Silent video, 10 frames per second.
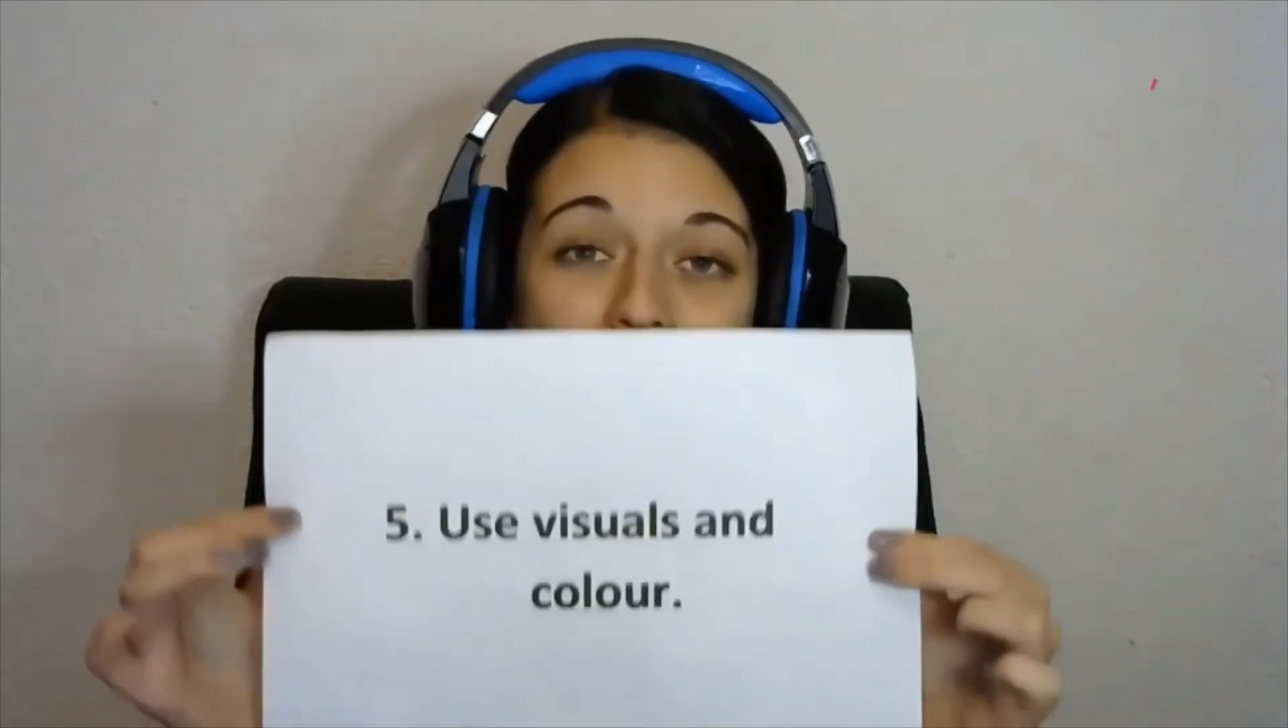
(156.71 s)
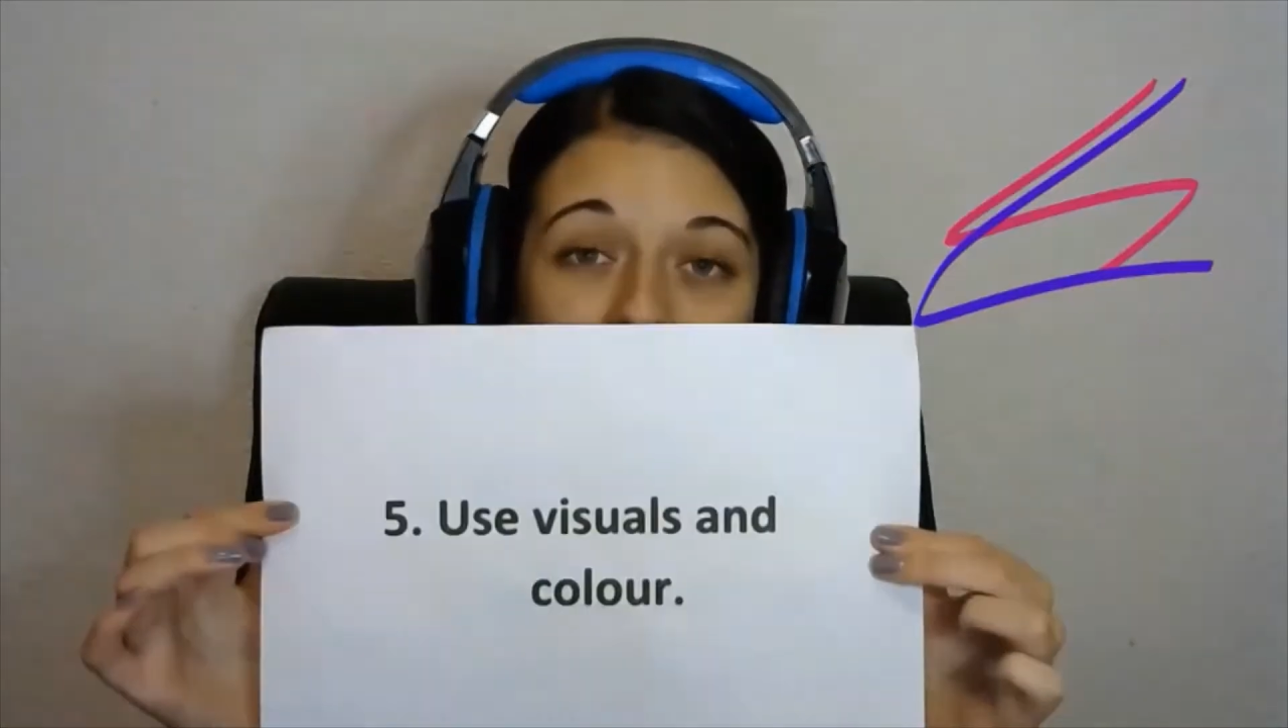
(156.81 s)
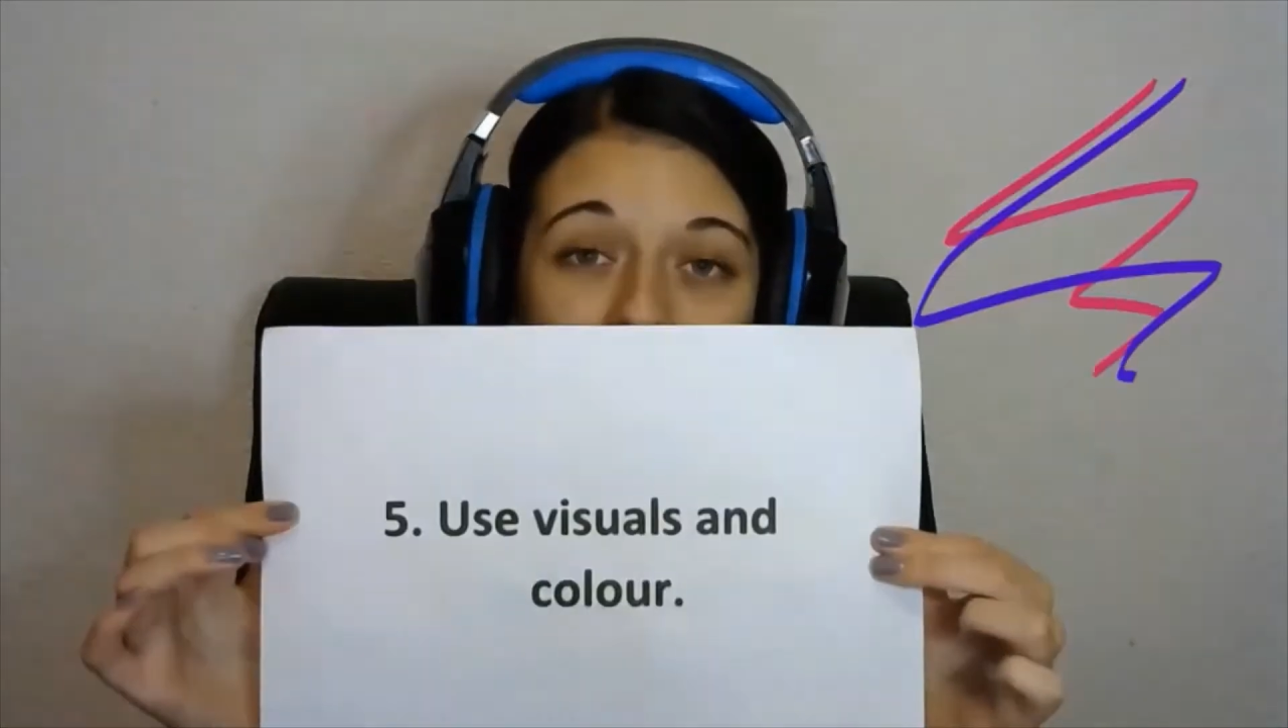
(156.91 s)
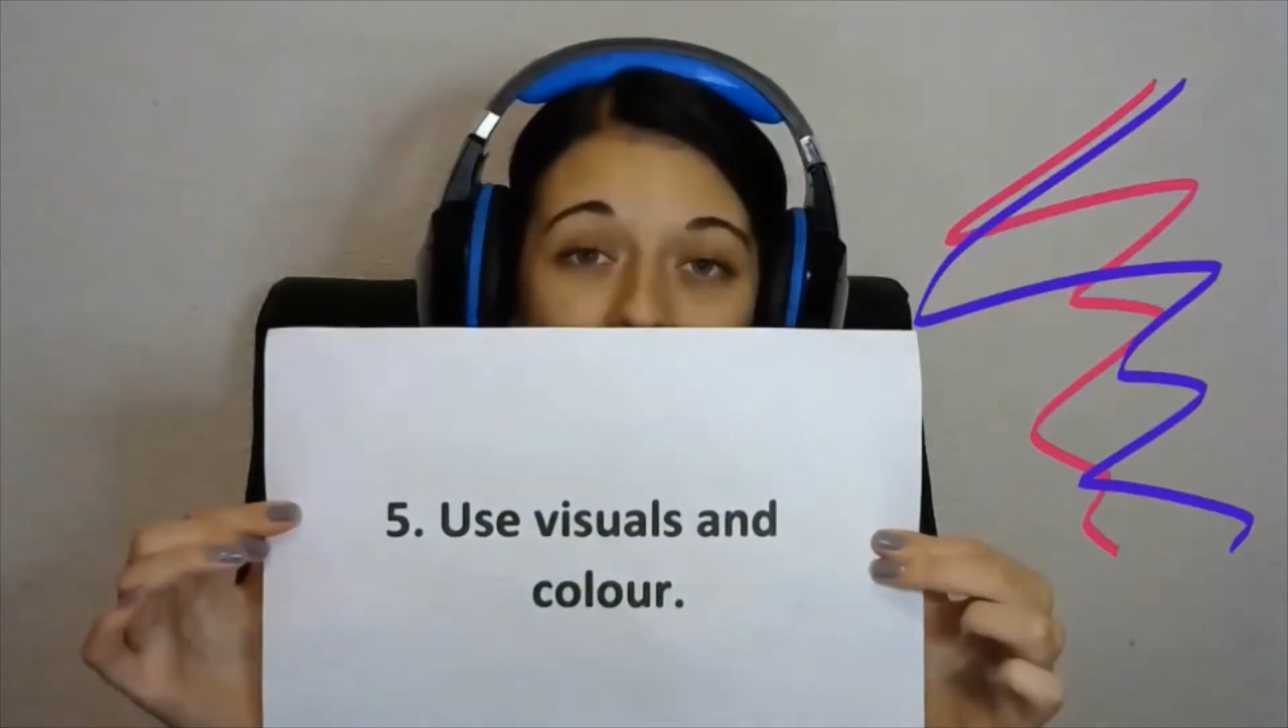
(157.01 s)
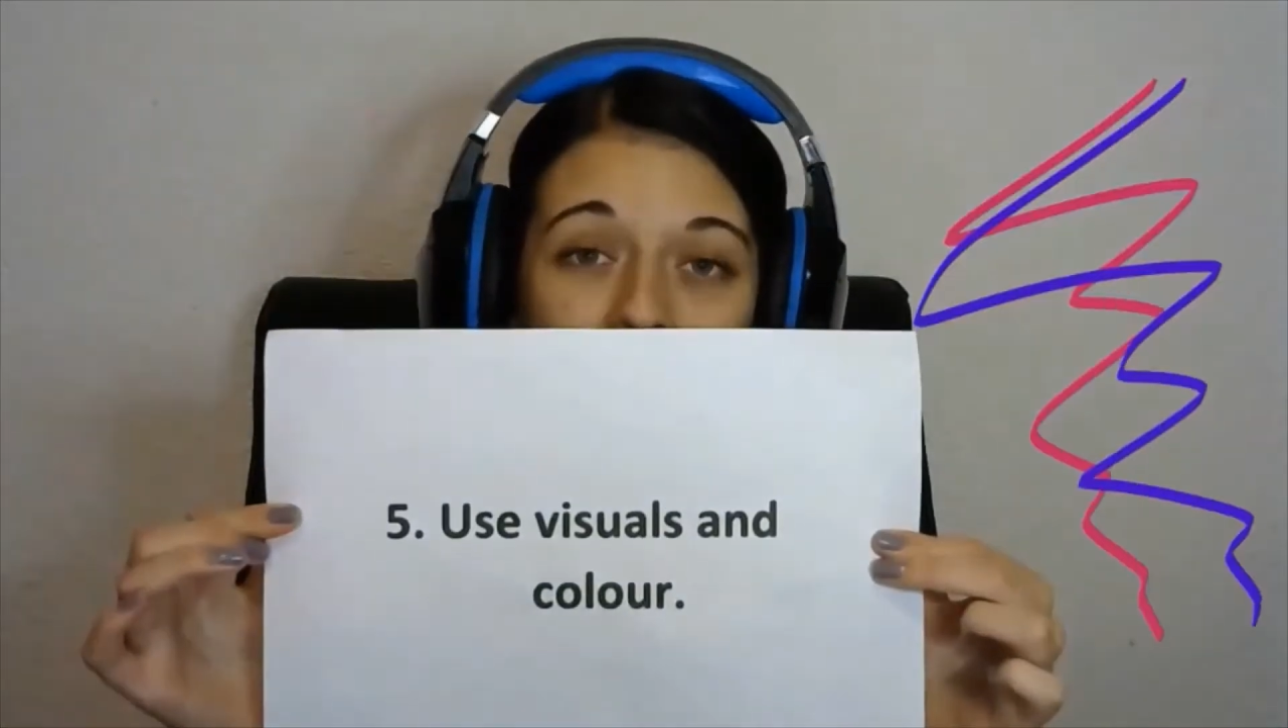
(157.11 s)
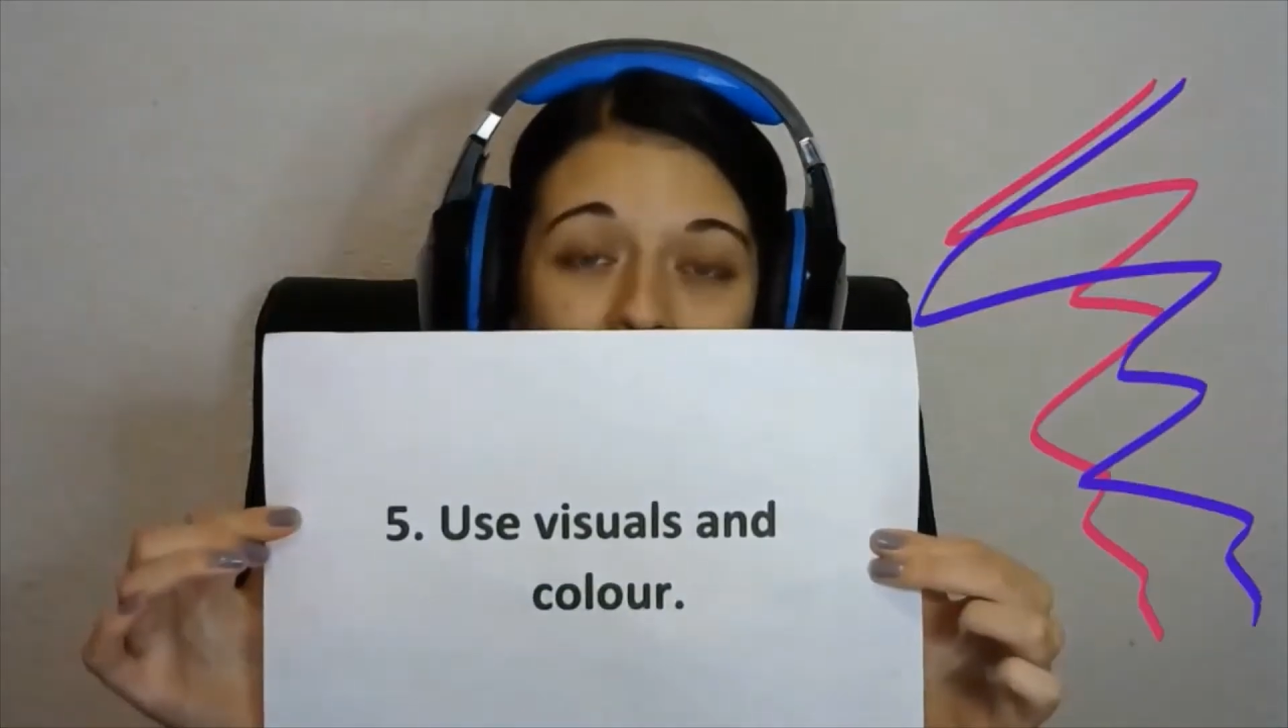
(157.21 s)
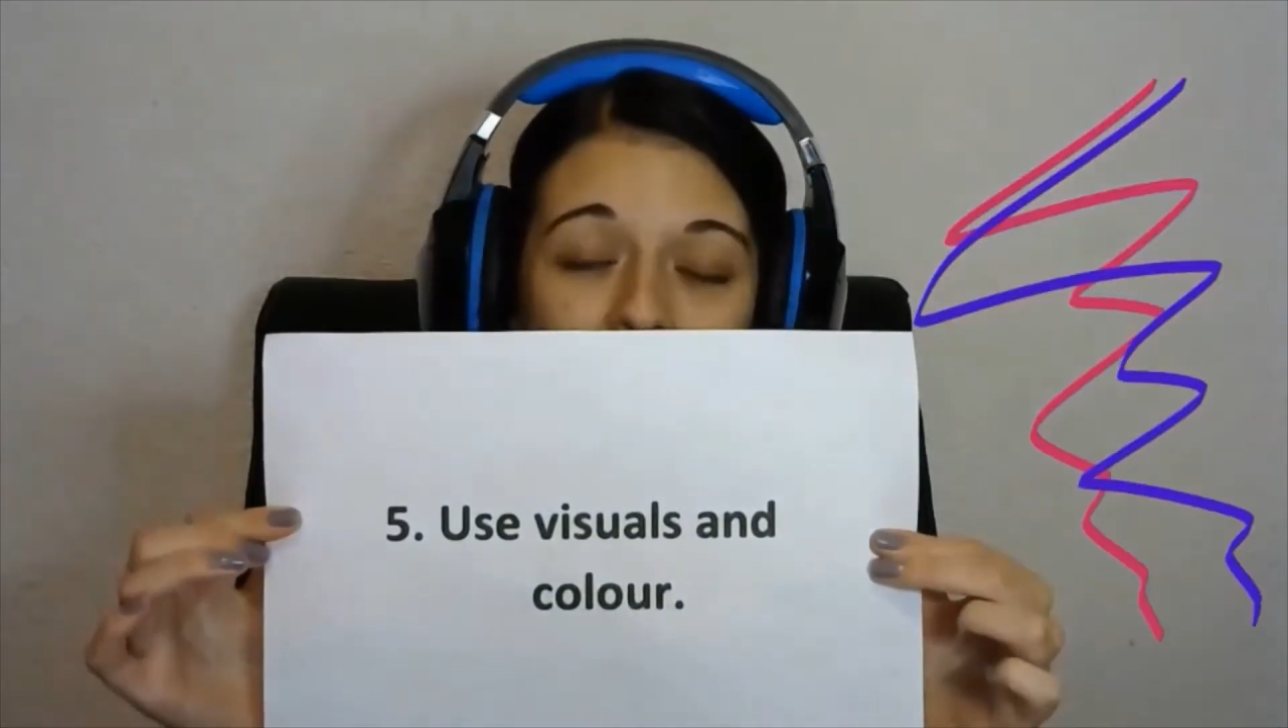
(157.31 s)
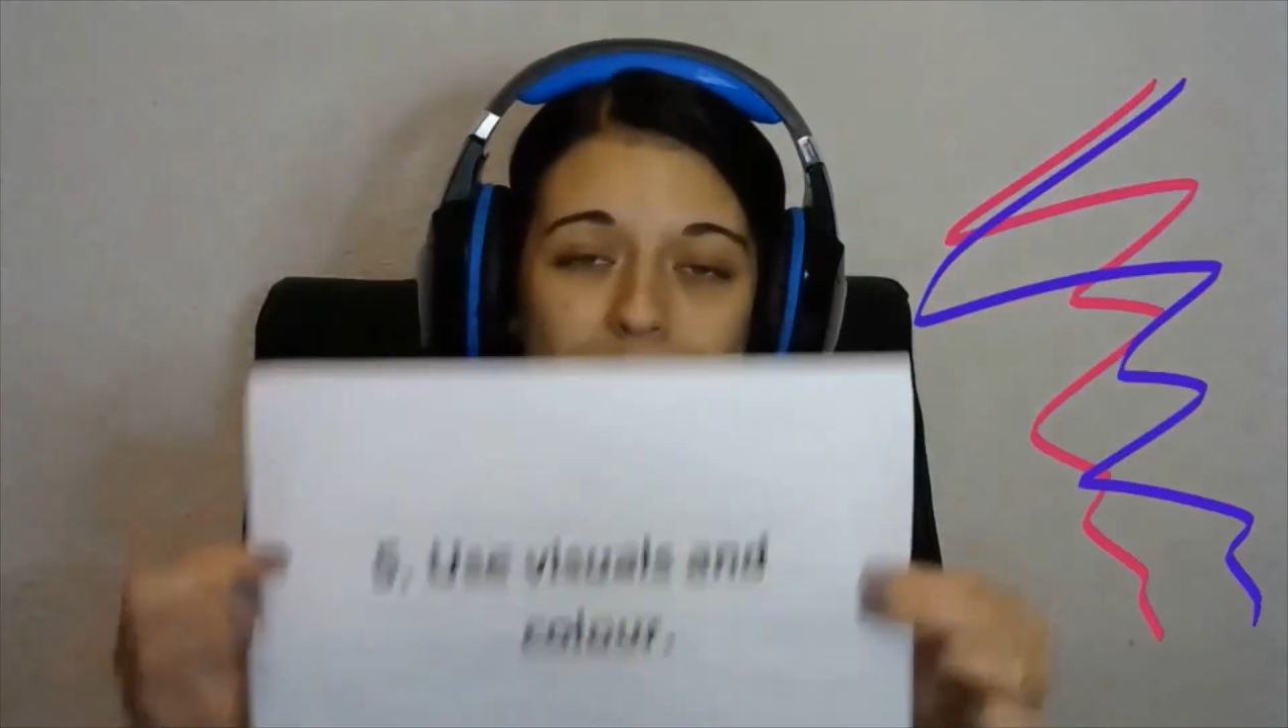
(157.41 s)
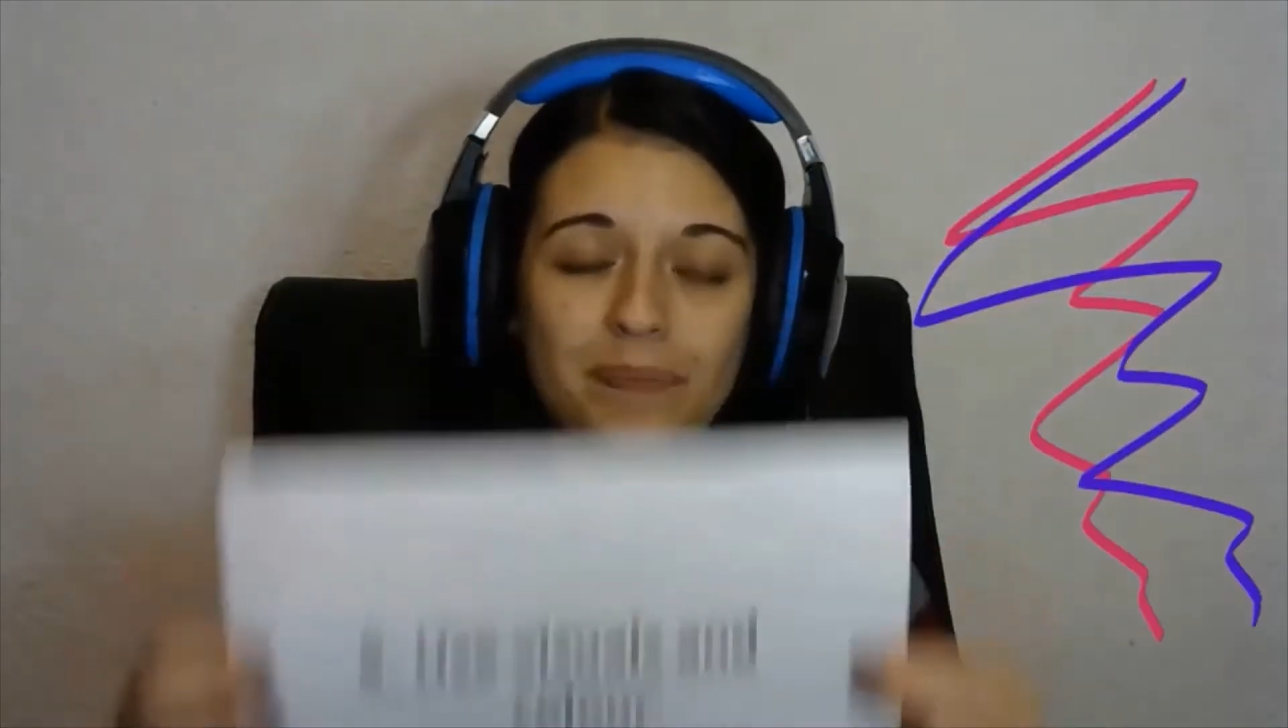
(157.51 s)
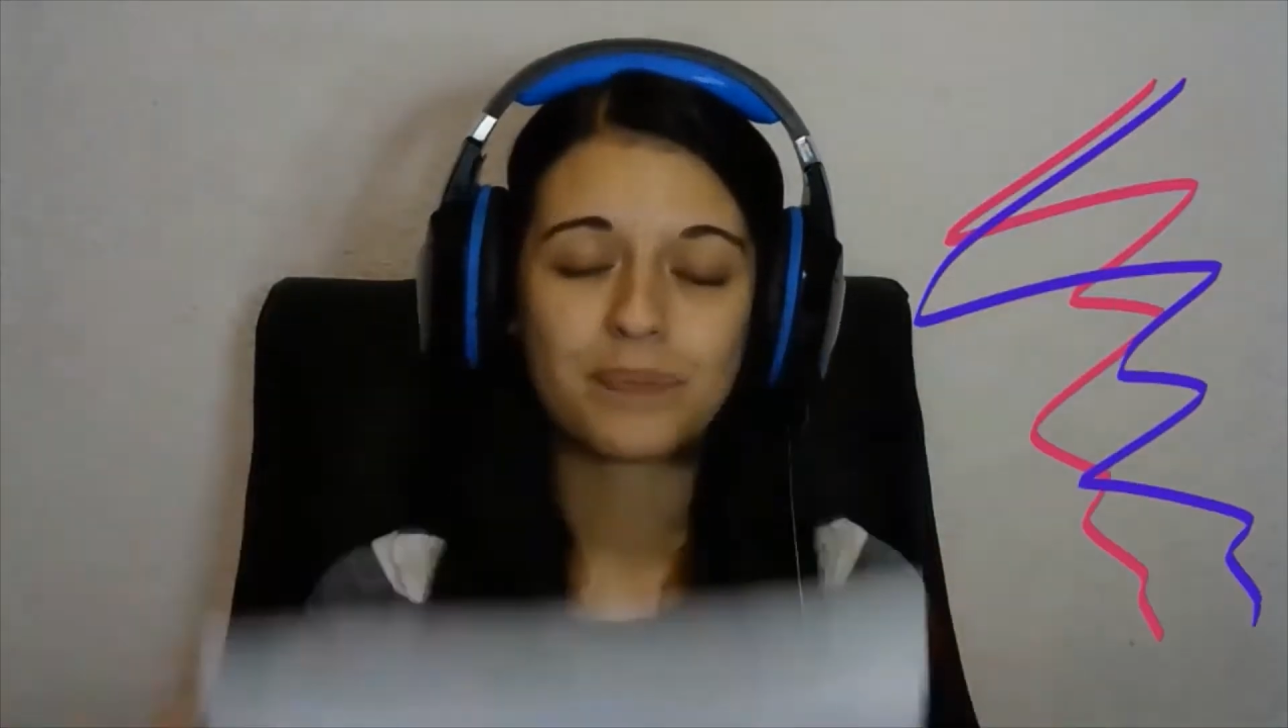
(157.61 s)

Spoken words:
and color.